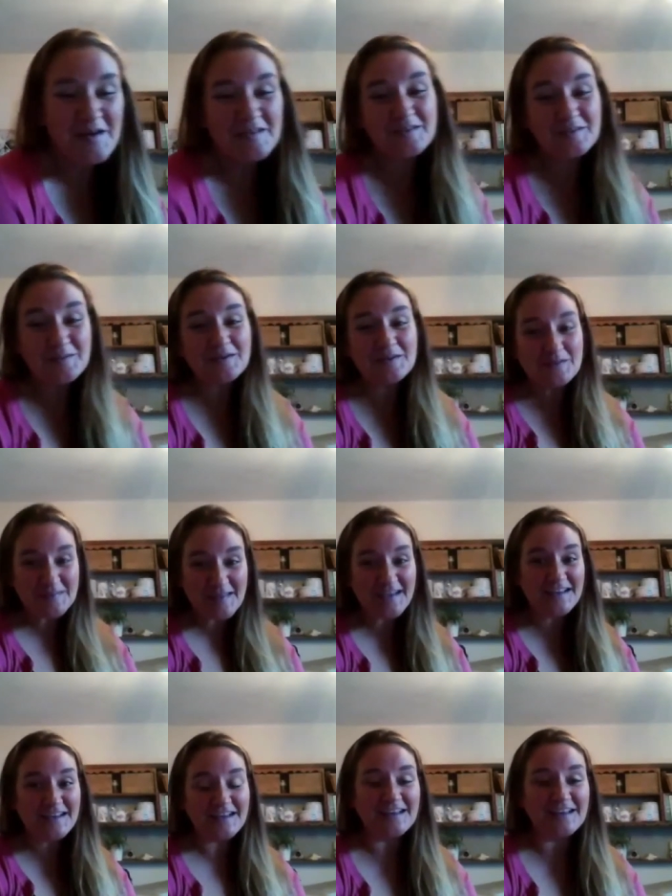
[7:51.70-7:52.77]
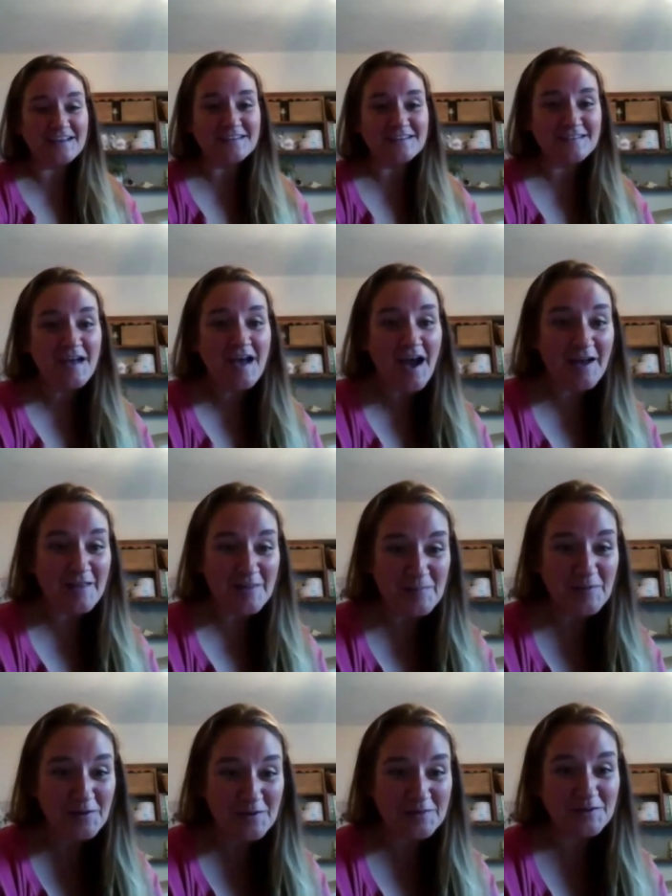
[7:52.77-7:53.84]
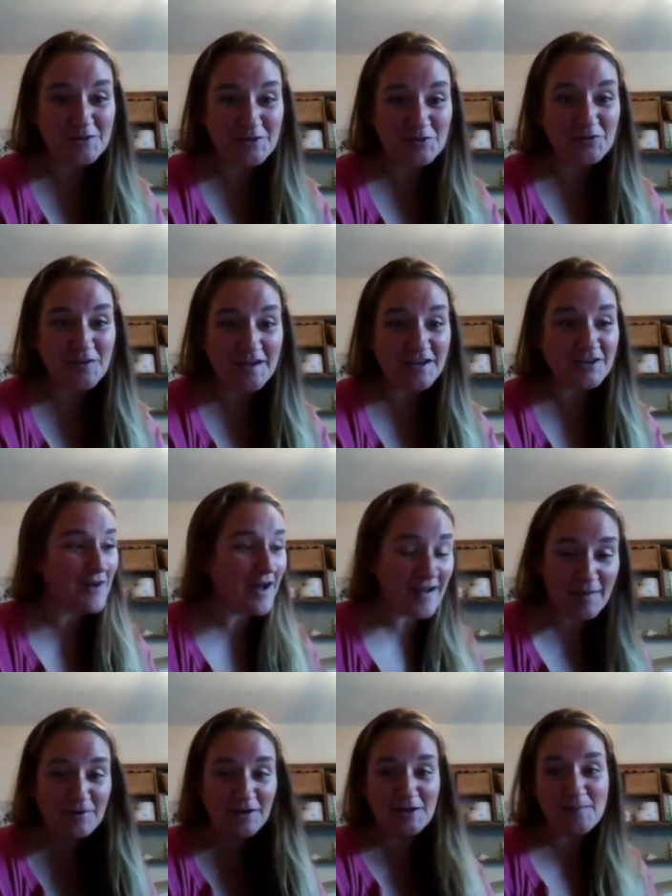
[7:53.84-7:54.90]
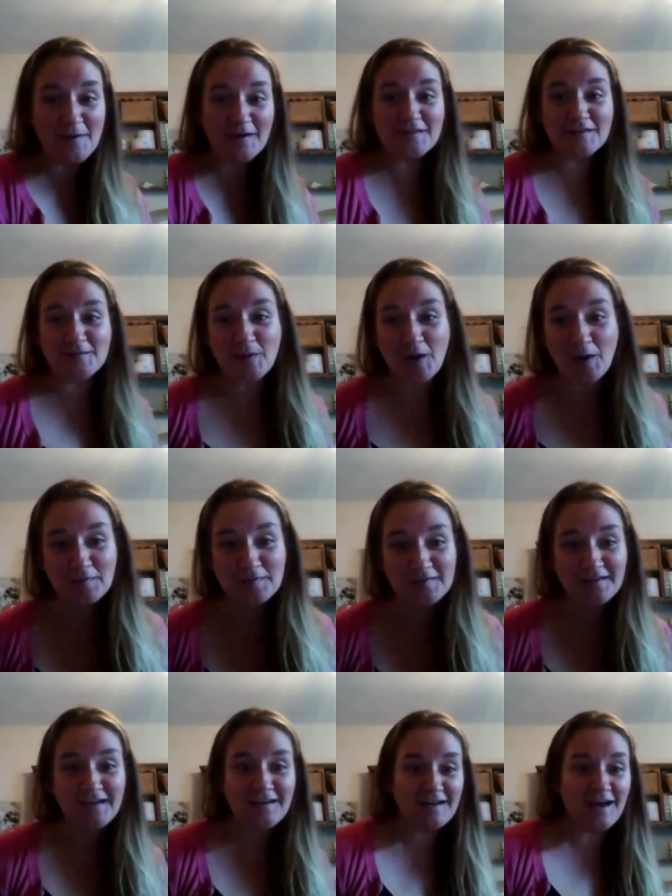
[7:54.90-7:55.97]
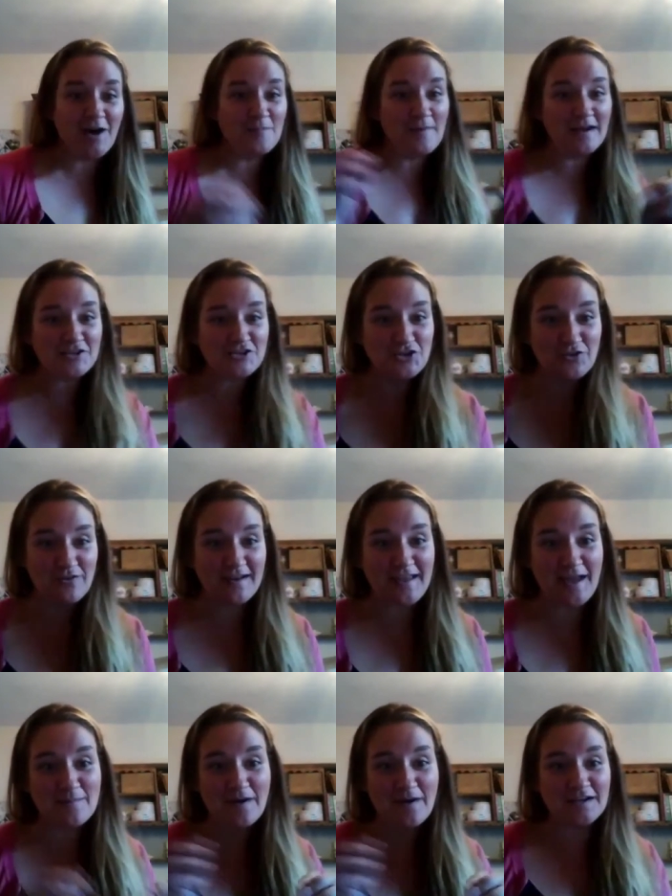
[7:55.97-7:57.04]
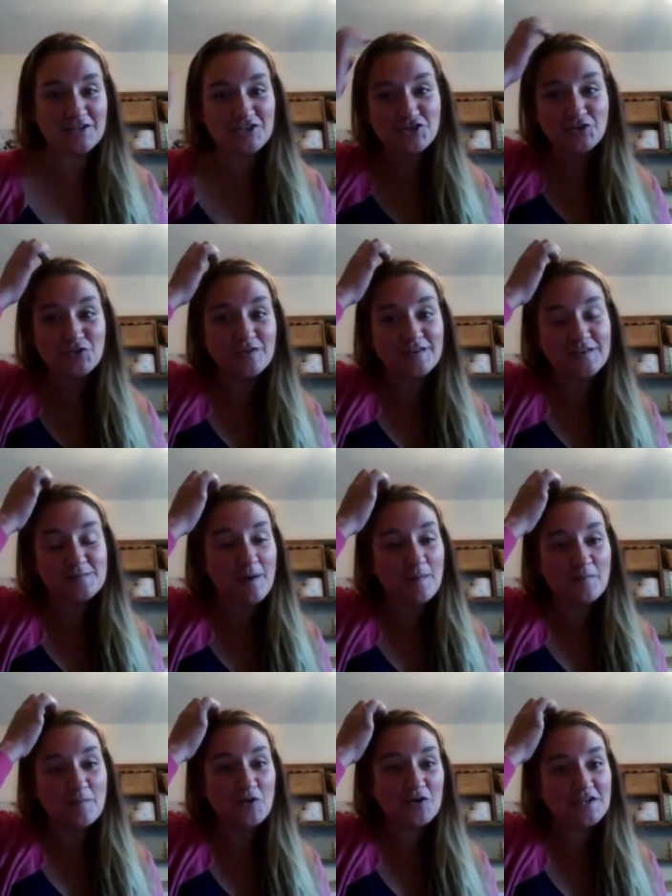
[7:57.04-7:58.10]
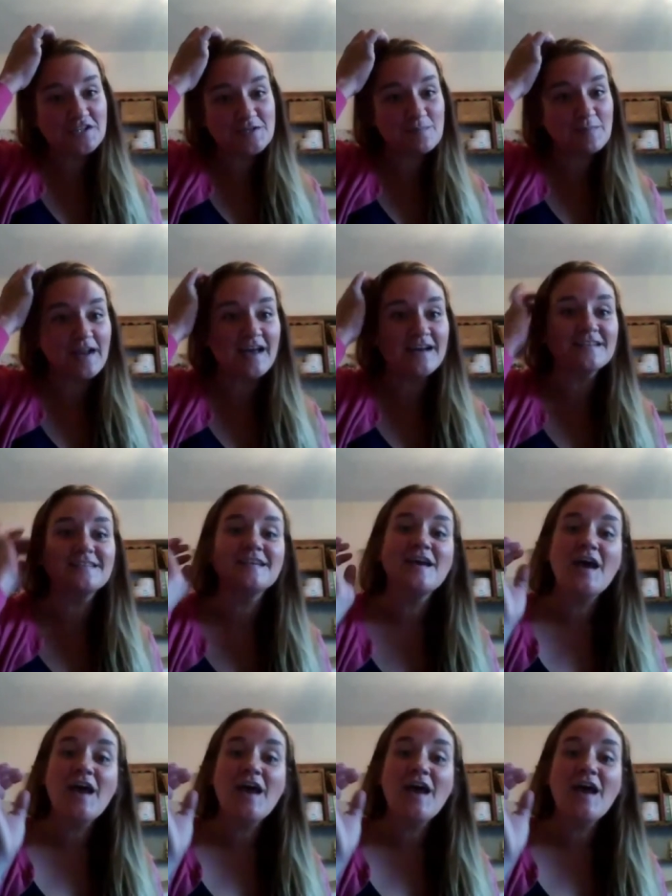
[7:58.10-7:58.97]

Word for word: So what you're saying is, at the point that you think, right, I'm going to buy this property, I'll make sure I get my insurance and my mortgage in place.